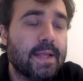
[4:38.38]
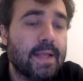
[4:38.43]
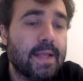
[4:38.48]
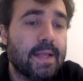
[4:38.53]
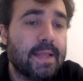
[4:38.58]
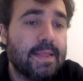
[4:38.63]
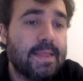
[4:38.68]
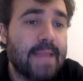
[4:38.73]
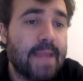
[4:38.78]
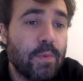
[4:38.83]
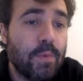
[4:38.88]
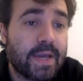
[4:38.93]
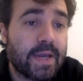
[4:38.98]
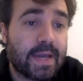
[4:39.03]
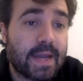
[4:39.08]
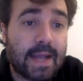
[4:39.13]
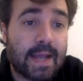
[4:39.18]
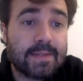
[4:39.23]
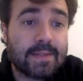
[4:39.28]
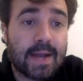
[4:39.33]
Then we
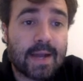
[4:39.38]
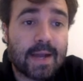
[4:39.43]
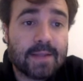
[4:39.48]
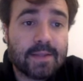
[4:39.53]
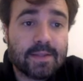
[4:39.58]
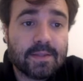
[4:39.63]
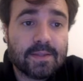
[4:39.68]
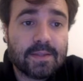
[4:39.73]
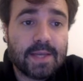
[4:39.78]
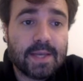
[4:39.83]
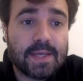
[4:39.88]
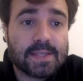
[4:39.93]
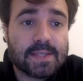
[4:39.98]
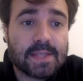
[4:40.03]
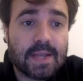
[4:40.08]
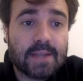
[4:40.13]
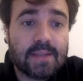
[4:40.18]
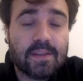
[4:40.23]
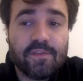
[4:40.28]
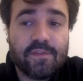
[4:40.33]
can add other things
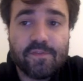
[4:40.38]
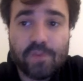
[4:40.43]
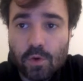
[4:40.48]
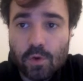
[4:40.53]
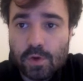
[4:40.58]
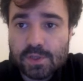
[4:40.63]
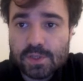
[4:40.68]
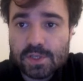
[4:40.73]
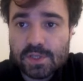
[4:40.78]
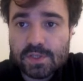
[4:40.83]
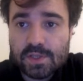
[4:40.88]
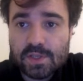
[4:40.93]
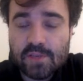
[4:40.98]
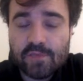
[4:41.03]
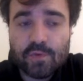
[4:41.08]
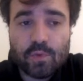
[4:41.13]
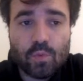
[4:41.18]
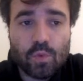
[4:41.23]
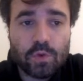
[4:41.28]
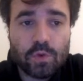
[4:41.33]
like the forces.
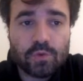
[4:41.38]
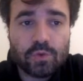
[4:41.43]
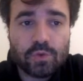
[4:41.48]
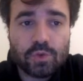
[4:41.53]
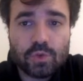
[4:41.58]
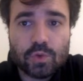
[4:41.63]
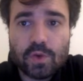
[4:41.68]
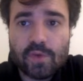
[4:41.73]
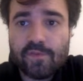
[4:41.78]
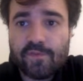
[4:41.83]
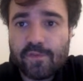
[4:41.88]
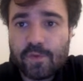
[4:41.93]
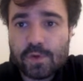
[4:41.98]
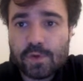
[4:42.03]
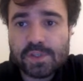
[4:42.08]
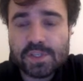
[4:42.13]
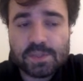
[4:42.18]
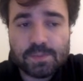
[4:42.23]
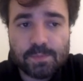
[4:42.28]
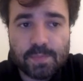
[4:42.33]
If we want to draw a
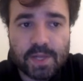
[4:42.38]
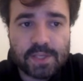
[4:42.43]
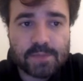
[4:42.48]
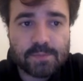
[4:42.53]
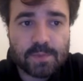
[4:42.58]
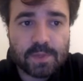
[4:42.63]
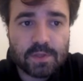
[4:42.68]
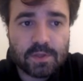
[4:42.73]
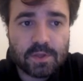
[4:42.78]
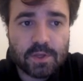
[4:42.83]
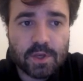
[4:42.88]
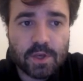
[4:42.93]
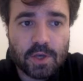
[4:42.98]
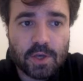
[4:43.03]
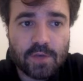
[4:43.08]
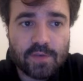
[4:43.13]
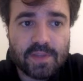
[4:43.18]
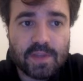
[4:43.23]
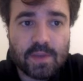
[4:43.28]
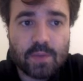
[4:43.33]
force displacement
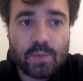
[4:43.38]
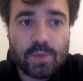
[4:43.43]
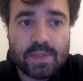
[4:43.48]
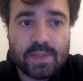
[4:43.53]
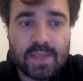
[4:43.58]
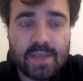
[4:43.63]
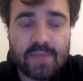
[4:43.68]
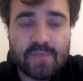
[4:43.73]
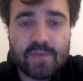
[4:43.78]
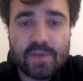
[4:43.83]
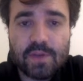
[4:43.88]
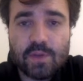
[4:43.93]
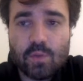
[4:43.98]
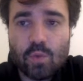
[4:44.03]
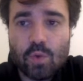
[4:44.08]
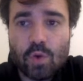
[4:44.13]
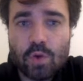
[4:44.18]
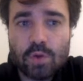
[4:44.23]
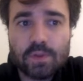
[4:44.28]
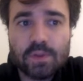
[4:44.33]
curve, then we definitely
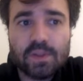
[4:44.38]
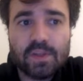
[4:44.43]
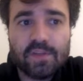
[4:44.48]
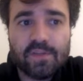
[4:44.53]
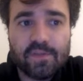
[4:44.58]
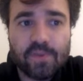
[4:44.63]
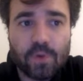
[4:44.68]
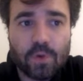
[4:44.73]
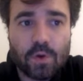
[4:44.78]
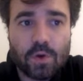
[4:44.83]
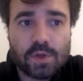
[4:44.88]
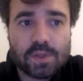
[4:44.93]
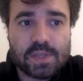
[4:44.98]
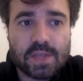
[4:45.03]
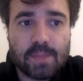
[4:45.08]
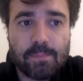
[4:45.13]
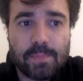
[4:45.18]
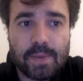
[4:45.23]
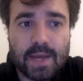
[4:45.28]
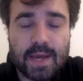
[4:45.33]
want the
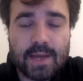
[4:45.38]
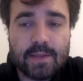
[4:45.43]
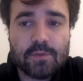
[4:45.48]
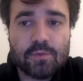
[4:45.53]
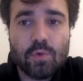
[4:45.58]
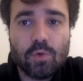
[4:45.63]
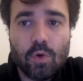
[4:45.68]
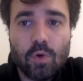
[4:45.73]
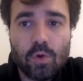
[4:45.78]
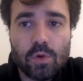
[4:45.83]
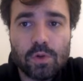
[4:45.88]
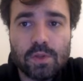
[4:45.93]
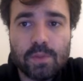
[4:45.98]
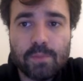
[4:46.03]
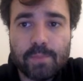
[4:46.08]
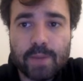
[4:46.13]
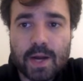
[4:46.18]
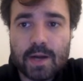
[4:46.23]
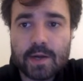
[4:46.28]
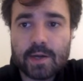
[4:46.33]
force applied to all
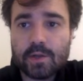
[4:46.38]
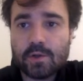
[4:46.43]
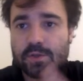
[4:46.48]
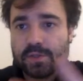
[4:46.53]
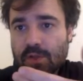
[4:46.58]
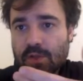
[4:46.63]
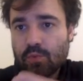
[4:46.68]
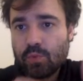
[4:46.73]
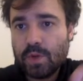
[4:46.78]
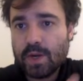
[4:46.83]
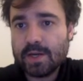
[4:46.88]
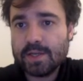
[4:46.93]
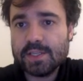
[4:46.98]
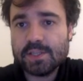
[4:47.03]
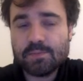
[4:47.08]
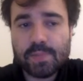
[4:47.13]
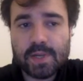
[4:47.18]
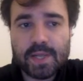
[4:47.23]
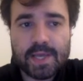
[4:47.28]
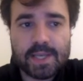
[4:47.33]
the particles that we are
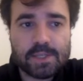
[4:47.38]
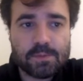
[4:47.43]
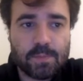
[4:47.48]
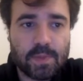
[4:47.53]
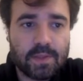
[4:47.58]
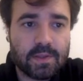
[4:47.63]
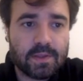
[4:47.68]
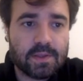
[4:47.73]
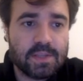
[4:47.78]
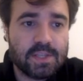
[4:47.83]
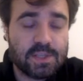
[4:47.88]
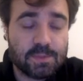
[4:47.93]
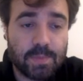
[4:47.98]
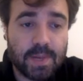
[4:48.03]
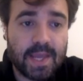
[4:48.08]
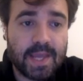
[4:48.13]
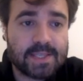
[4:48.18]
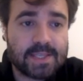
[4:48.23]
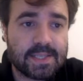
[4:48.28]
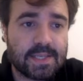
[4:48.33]

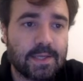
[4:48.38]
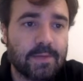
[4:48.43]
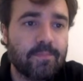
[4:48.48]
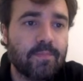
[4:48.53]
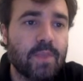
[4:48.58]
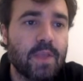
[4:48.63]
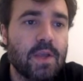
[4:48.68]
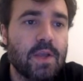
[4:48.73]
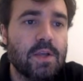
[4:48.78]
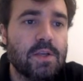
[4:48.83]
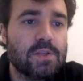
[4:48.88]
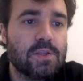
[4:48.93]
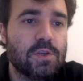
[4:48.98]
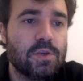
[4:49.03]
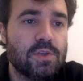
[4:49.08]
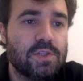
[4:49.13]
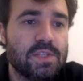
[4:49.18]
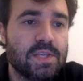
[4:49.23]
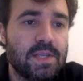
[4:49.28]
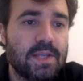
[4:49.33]
displacing. So
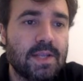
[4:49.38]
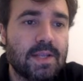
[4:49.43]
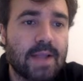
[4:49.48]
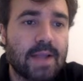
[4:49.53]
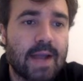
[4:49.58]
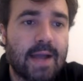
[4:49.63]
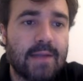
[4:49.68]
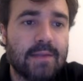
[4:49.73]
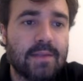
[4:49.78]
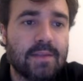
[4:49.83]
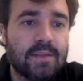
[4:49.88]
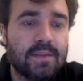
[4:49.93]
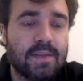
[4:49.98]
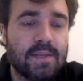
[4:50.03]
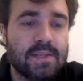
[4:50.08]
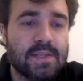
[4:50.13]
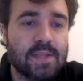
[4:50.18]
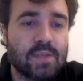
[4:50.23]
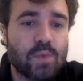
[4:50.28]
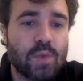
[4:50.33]
you see that other
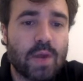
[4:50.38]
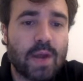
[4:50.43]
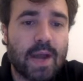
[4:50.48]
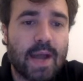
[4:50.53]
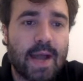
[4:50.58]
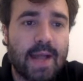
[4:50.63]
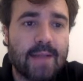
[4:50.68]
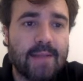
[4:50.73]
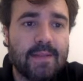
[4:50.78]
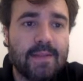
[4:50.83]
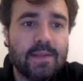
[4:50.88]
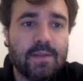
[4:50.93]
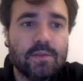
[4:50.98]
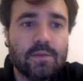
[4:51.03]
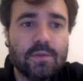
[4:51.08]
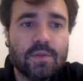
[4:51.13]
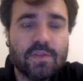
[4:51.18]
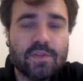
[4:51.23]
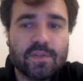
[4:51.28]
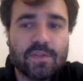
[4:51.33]
things that we are adding
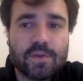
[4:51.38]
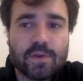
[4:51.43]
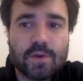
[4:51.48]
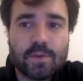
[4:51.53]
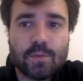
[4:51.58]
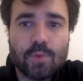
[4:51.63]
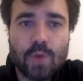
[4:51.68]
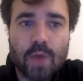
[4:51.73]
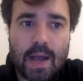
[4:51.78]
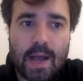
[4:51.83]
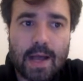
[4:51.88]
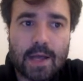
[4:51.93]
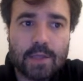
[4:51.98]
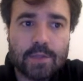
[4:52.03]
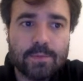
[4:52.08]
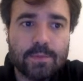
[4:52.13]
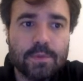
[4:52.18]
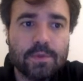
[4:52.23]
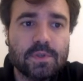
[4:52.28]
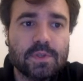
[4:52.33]
to the thermo
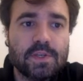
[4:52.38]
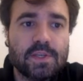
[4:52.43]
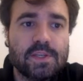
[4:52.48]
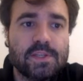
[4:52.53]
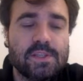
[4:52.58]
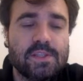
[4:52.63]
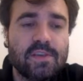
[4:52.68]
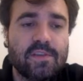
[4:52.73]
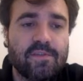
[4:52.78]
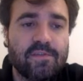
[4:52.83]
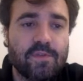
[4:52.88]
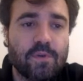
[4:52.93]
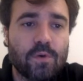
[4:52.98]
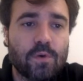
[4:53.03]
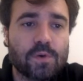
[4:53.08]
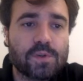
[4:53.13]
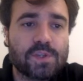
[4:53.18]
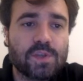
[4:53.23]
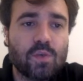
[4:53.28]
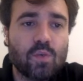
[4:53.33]
output is the
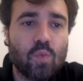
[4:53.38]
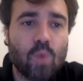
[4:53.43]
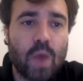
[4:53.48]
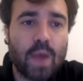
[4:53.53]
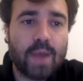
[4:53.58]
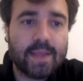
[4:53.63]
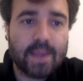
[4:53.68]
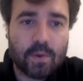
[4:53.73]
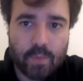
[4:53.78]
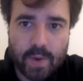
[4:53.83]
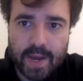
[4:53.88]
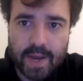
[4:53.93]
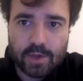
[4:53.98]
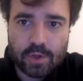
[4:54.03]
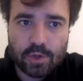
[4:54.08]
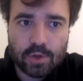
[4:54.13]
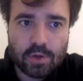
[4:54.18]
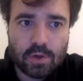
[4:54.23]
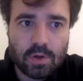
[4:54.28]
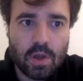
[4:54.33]
force in y
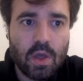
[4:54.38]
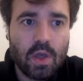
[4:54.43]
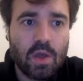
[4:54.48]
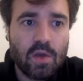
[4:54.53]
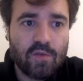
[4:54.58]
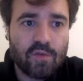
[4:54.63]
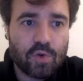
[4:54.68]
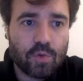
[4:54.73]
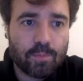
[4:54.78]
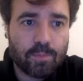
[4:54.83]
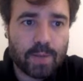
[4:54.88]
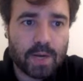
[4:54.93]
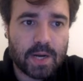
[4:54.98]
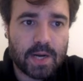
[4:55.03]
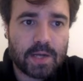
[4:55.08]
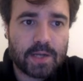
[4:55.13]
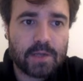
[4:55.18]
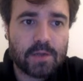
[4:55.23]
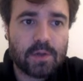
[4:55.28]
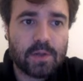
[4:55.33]
direction for
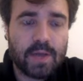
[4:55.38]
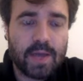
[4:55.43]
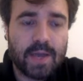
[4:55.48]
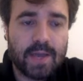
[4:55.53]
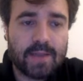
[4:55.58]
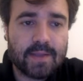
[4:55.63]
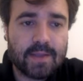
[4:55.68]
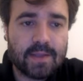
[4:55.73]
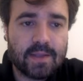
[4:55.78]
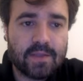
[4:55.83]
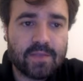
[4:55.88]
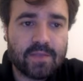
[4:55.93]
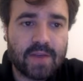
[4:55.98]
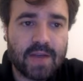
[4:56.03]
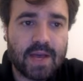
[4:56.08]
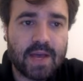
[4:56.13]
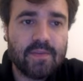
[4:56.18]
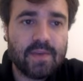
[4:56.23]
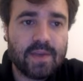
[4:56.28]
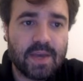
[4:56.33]
particle
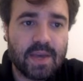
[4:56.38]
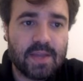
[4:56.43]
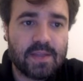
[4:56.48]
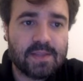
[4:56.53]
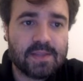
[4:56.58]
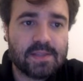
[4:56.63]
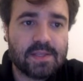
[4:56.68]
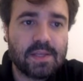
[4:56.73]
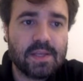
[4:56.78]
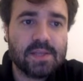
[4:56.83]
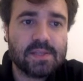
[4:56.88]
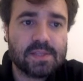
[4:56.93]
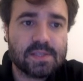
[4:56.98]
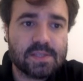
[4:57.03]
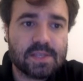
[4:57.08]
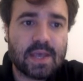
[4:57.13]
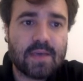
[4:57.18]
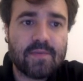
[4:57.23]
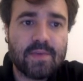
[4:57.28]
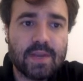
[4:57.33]
885, 86,
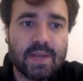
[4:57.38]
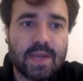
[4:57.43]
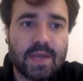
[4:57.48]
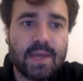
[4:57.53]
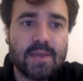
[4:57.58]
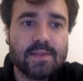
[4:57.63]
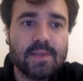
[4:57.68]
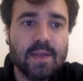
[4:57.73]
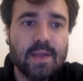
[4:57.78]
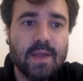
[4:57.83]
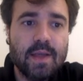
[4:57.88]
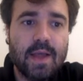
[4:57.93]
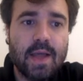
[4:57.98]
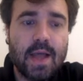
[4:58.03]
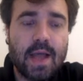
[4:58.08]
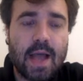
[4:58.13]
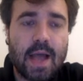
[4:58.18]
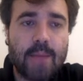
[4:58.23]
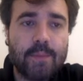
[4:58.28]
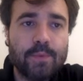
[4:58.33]
7, 8,
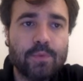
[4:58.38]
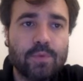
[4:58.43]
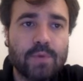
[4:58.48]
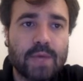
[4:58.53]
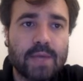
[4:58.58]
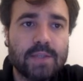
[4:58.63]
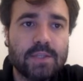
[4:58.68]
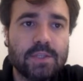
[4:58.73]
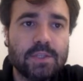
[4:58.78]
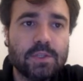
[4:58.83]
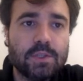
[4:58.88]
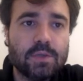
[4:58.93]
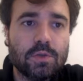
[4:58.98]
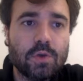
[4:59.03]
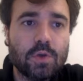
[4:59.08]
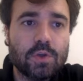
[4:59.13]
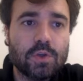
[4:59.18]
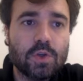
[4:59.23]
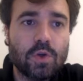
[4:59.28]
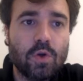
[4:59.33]
up to
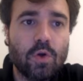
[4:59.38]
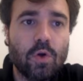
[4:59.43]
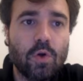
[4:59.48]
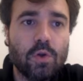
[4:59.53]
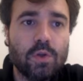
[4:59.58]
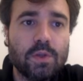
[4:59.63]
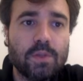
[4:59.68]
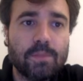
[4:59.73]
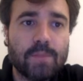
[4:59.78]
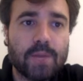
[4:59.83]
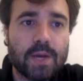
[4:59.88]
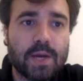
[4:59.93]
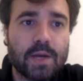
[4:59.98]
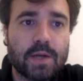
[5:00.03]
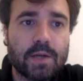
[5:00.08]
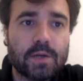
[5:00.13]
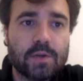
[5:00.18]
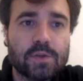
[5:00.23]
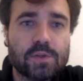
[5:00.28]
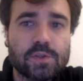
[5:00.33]
92. So all the
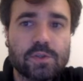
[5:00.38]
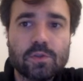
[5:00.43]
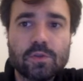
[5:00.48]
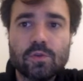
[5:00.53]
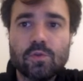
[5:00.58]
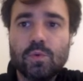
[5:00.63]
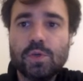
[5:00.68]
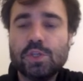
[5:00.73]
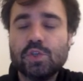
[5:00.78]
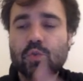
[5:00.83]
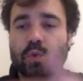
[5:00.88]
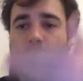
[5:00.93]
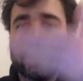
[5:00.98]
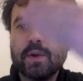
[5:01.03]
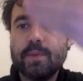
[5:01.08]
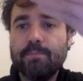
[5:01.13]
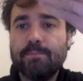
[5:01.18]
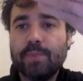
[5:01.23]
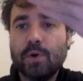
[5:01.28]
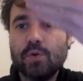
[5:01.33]
particles to which we
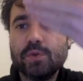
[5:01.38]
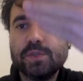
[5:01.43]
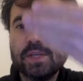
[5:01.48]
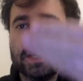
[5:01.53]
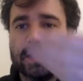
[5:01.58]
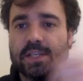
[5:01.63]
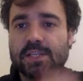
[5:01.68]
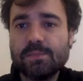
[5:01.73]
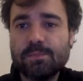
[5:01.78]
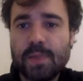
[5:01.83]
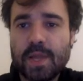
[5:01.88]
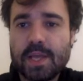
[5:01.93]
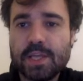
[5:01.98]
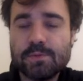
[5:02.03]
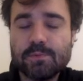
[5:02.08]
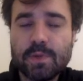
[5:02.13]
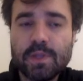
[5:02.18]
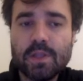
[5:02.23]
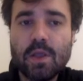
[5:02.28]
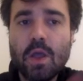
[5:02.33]
are imposing a
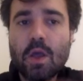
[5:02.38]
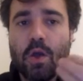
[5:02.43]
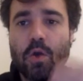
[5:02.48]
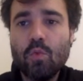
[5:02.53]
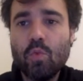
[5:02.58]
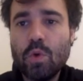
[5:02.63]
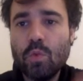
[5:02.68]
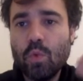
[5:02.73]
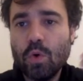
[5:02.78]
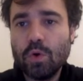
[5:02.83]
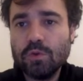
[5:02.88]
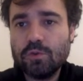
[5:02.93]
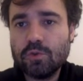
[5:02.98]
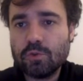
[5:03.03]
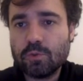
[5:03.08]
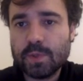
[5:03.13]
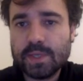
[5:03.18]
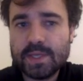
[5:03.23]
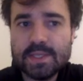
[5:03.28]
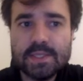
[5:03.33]
displacement, we want
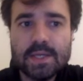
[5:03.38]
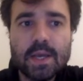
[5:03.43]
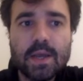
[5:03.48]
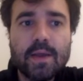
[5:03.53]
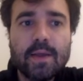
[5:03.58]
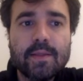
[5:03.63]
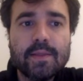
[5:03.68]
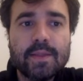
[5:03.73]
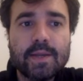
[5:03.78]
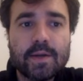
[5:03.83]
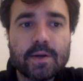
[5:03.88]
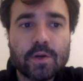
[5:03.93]
to read their